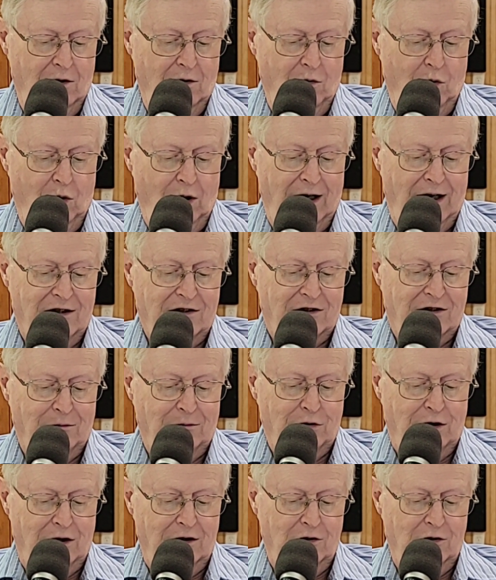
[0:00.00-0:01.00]
Why is the
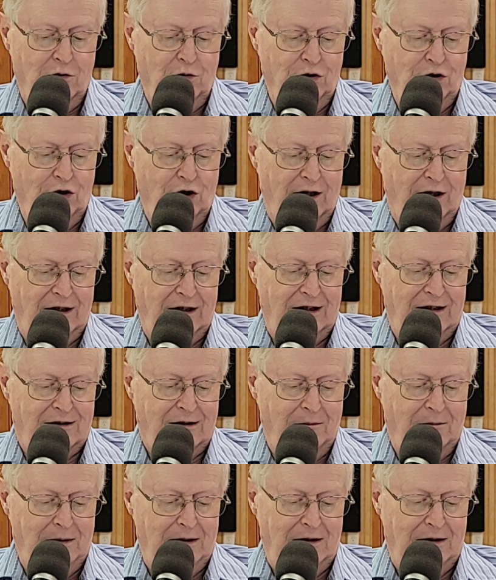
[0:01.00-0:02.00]
brother who will not eat
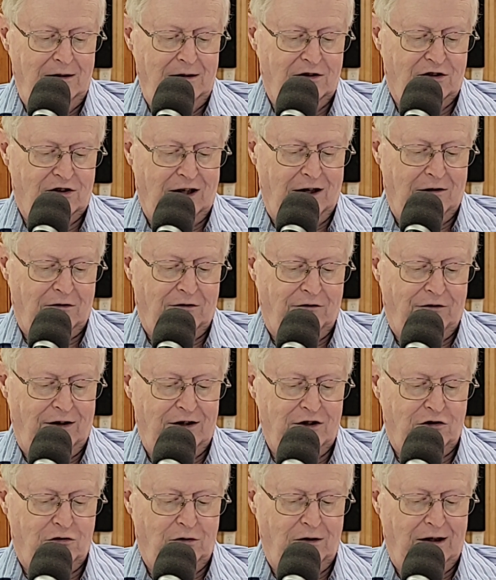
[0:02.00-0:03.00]
the meat
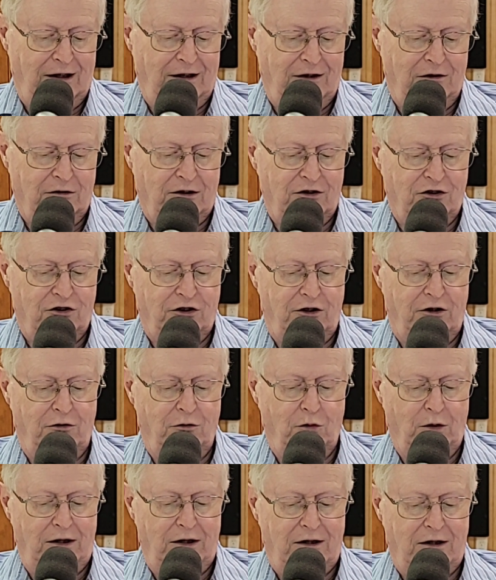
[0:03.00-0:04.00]
sacrificed to an idol
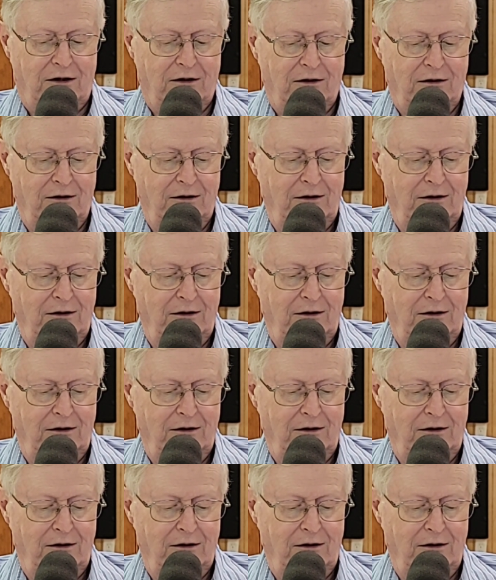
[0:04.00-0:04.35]
considered weak?